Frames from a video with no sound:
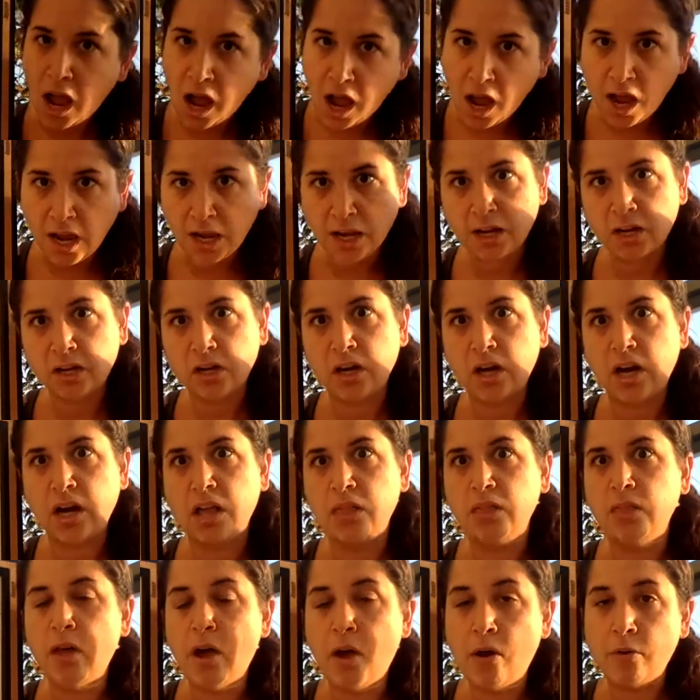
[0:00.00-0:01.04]
higher
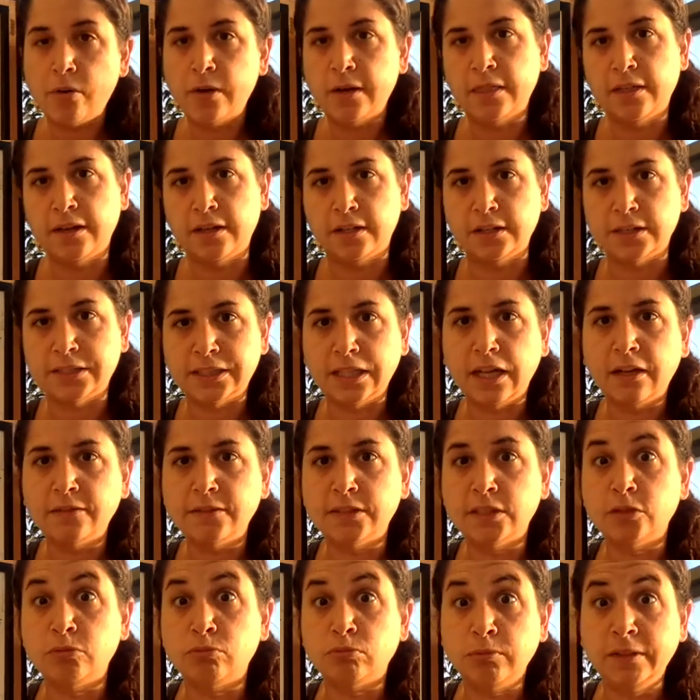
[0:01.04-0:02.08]
and lower than ourselves
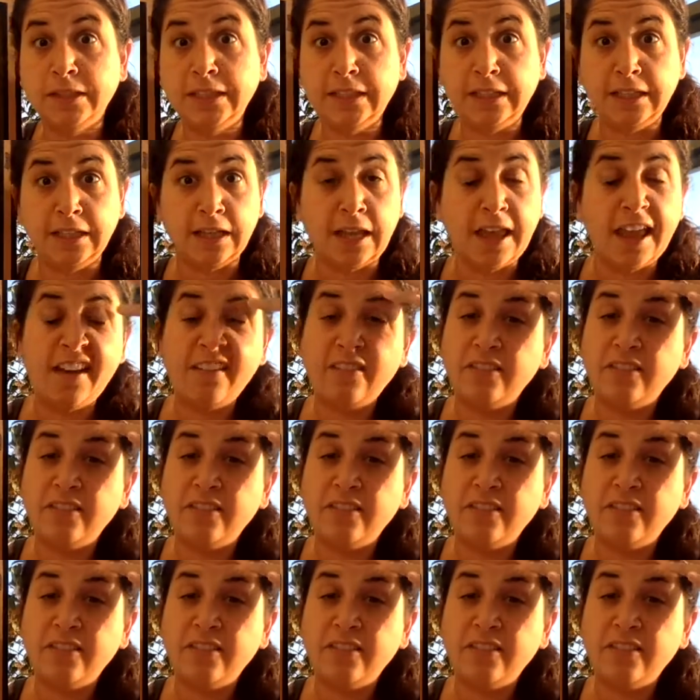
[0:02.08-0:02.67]
is reading,